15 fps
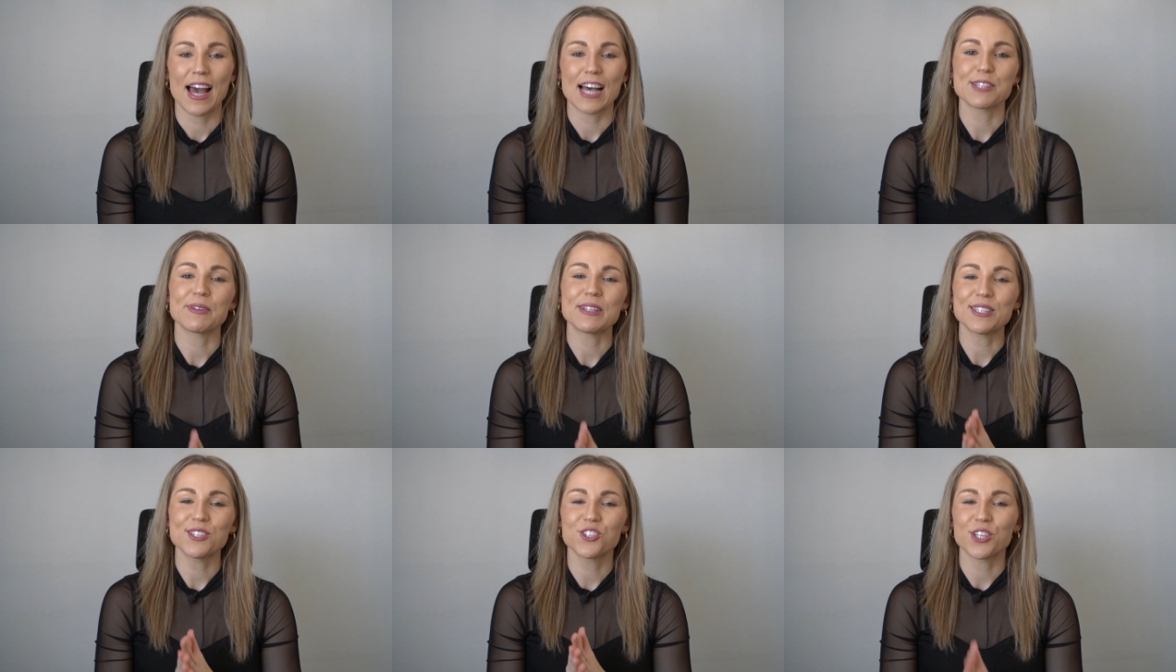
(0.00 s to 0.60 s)
as
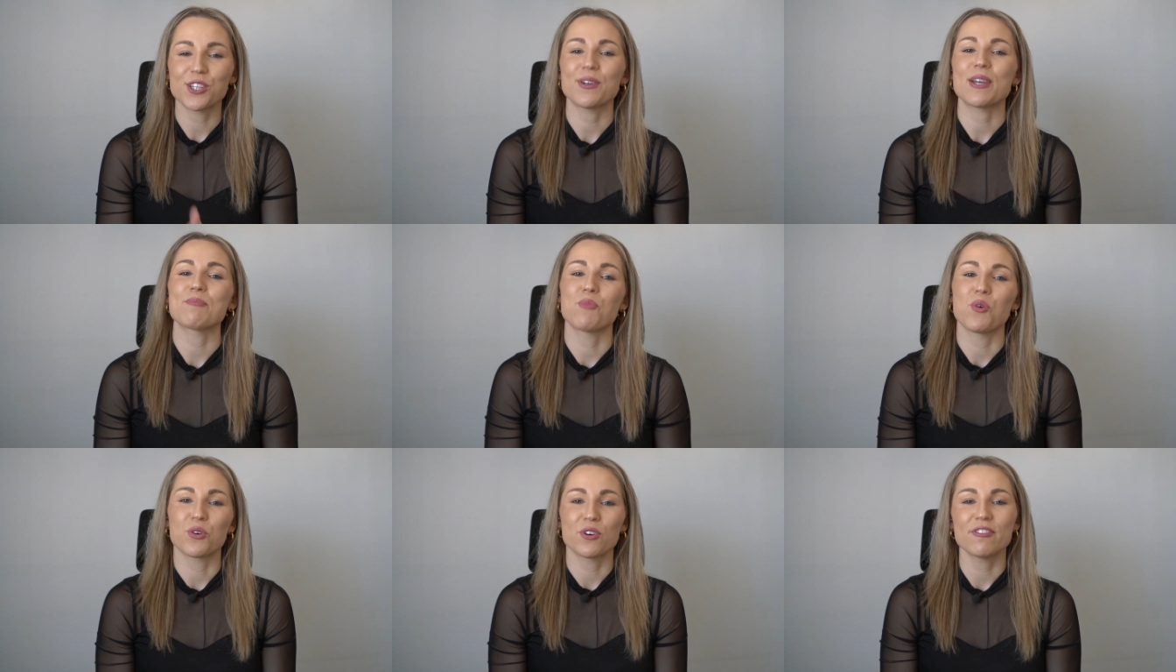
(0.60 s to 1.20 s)
well as generate
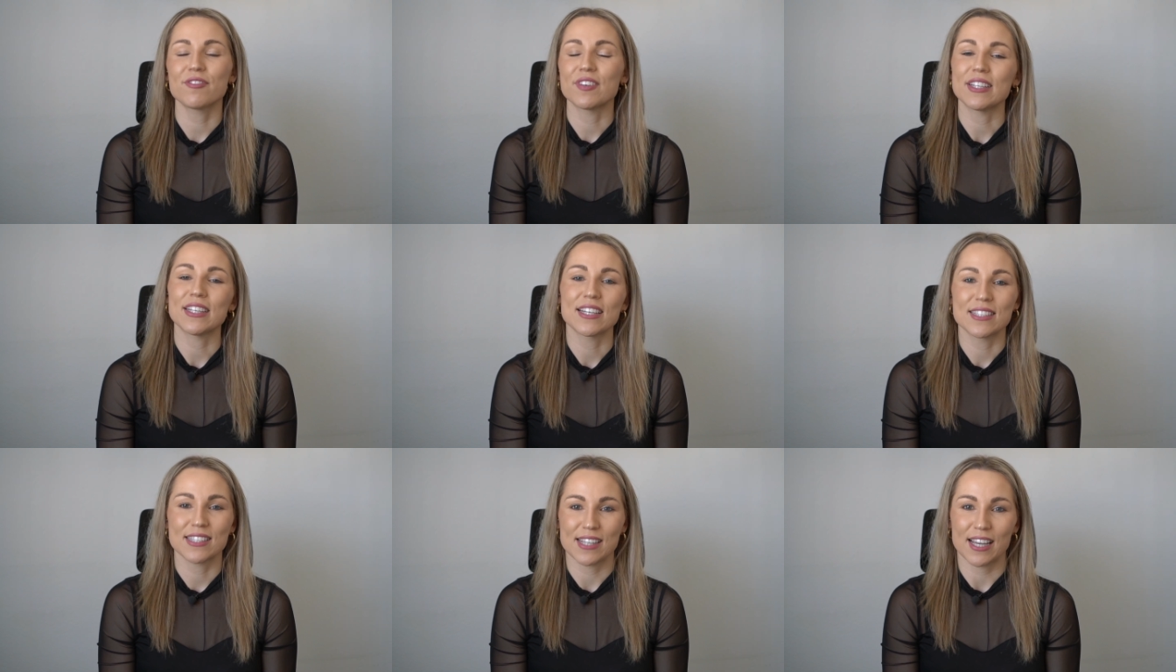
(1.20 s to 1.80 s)
more
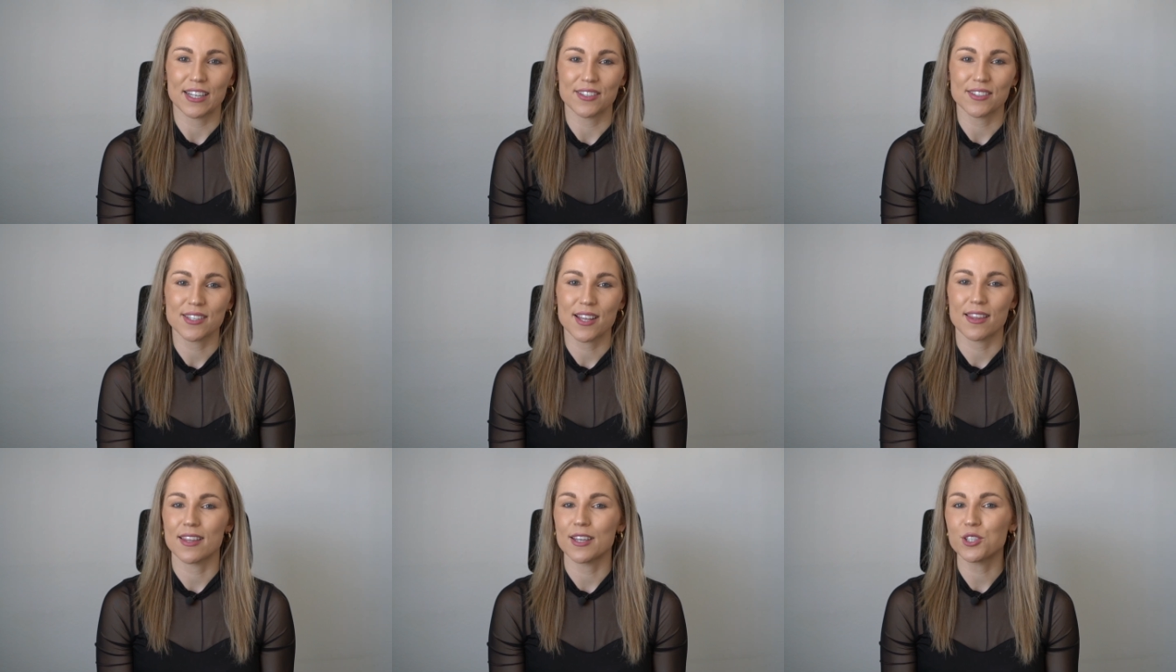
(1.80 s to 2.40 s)
affiliate
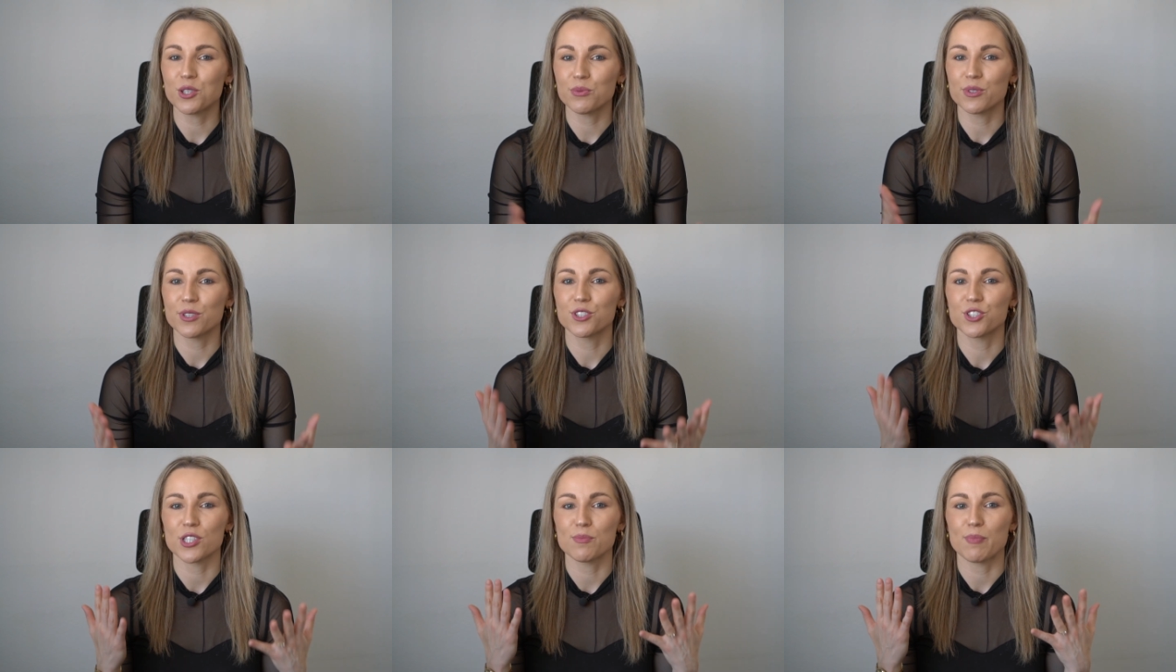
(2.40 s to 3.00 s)
sales than you
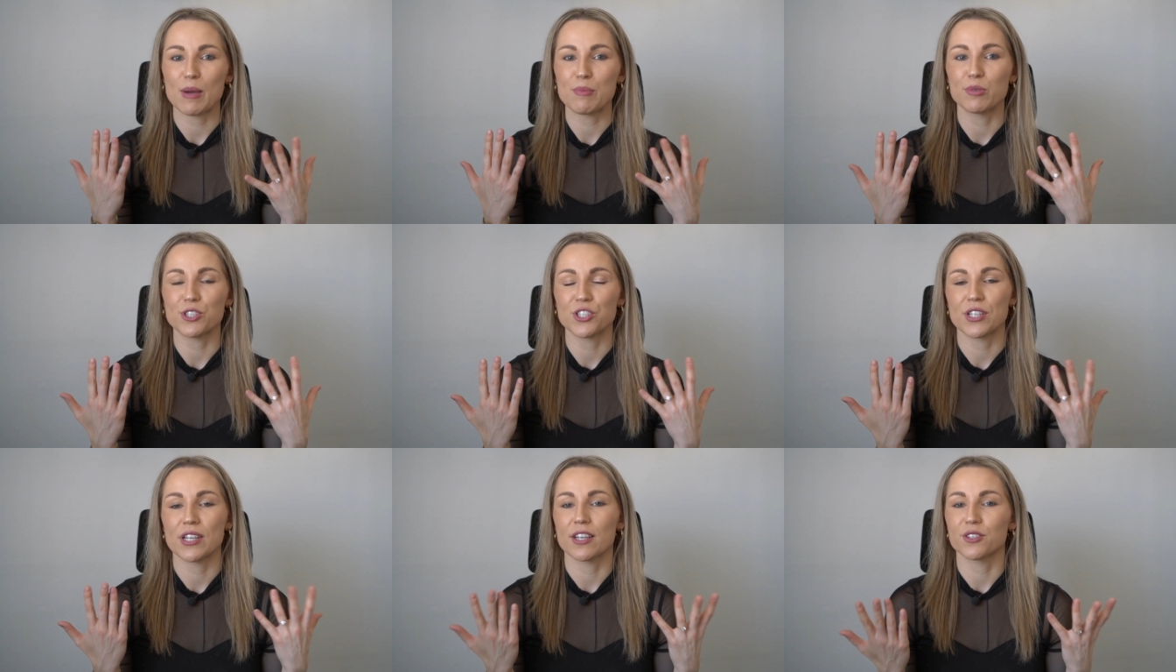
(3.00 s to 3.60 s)
would just by
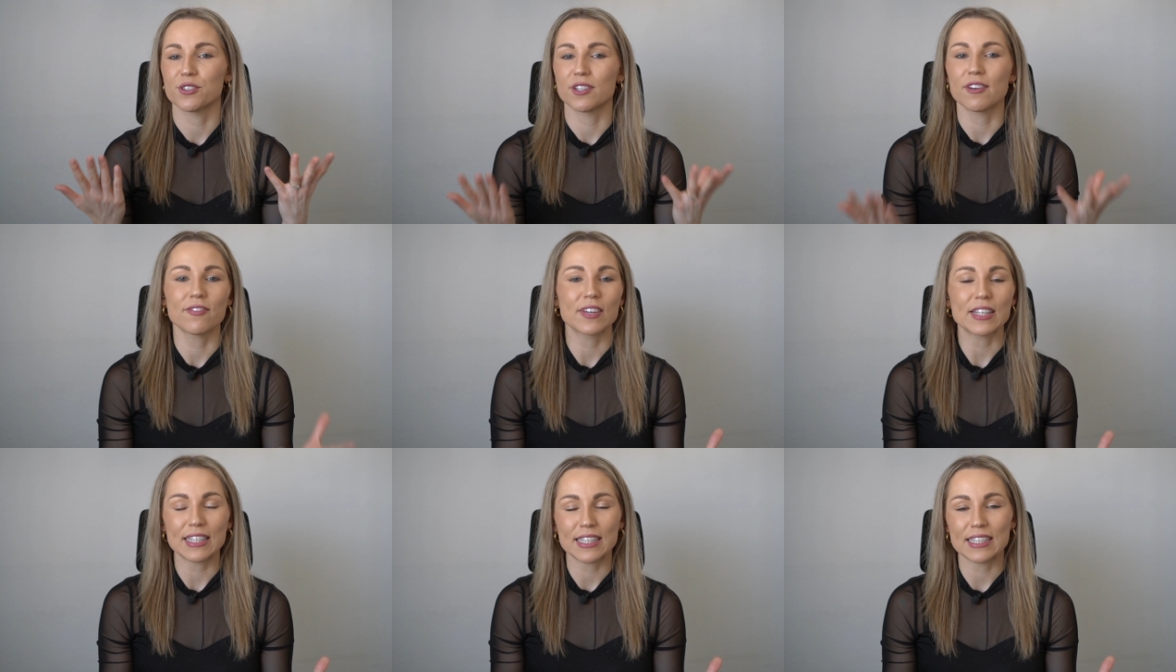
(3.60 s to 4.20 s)
pushing out your
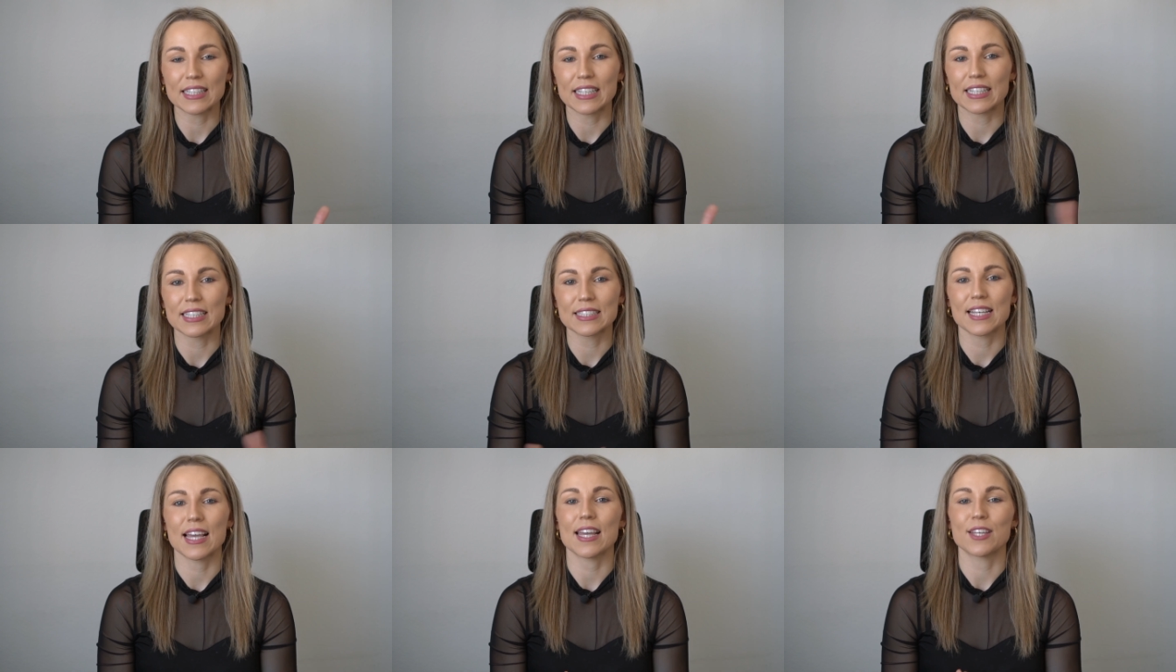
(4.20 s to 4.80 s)
affiliate
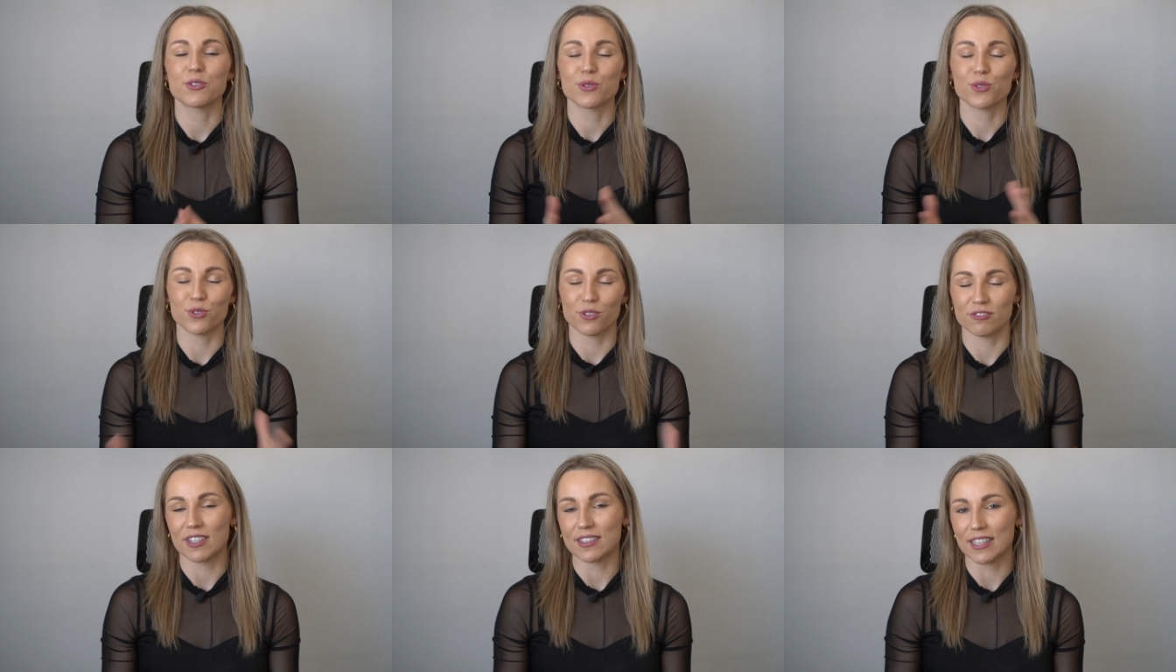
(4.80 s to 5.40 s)
links and your
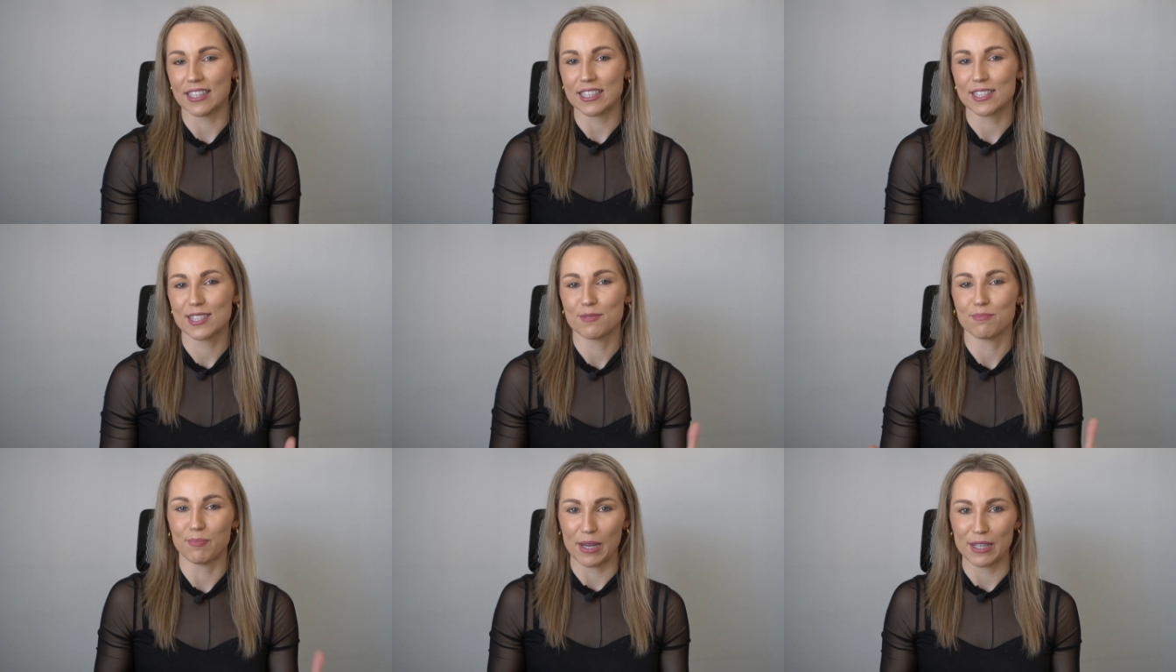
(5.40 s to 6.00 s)
storefront
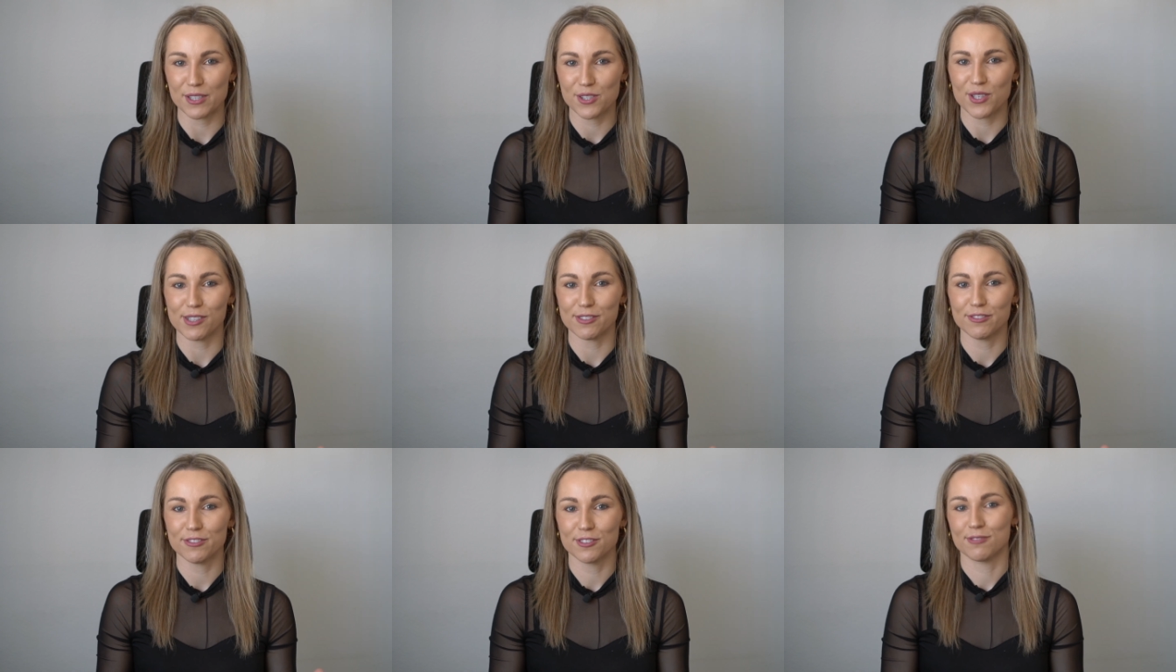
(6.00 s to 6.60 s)
links by
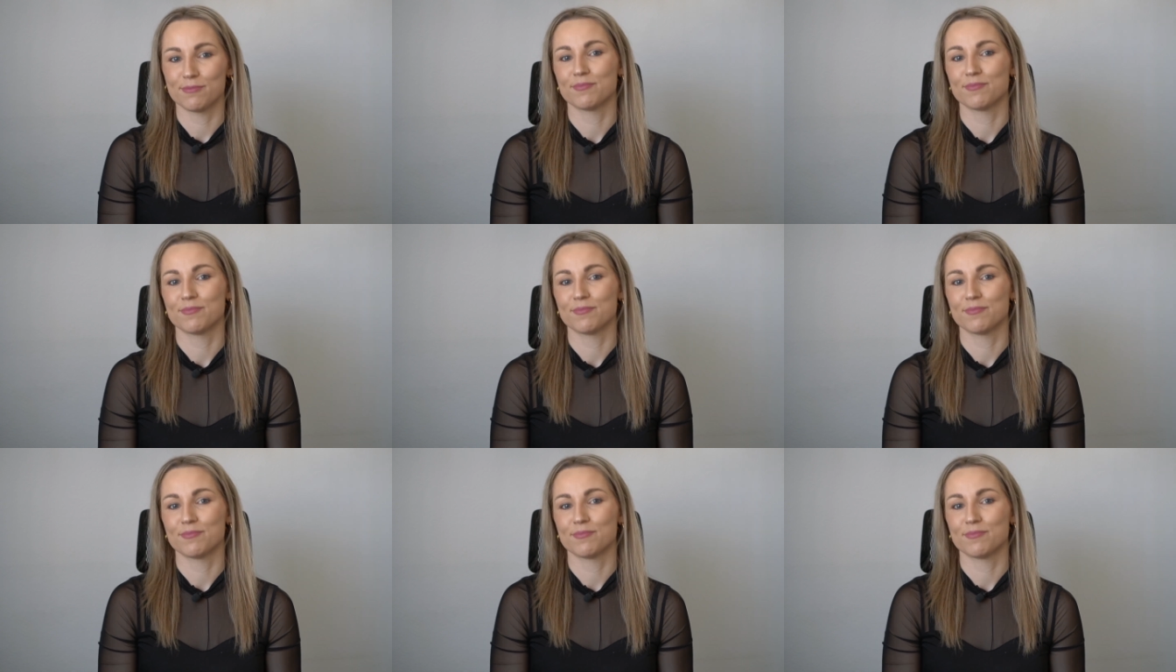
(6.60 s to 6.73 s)
yourself.